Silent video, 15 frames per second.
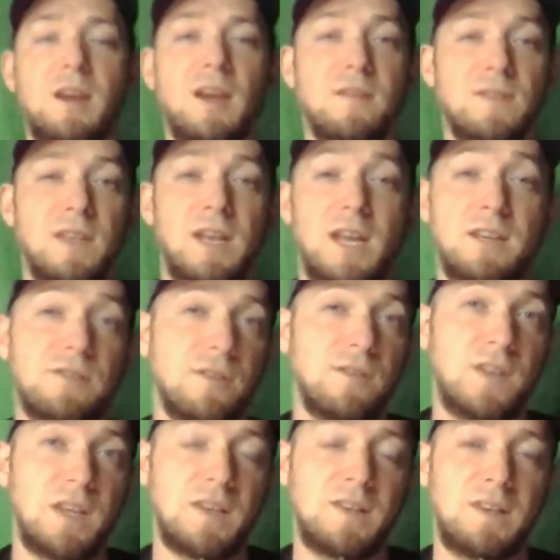kind of the nature
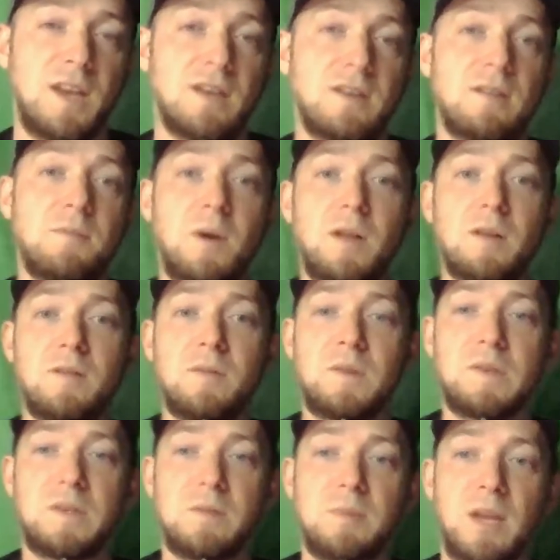of the extension
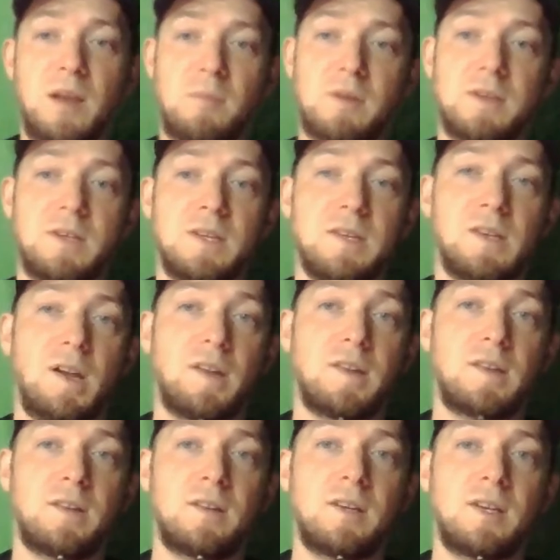modules to be able to
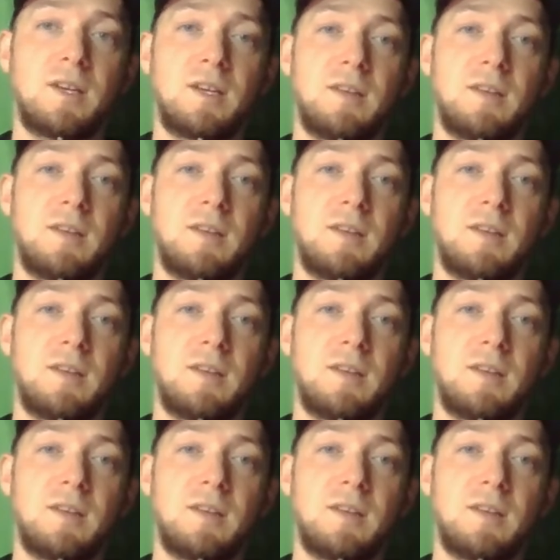just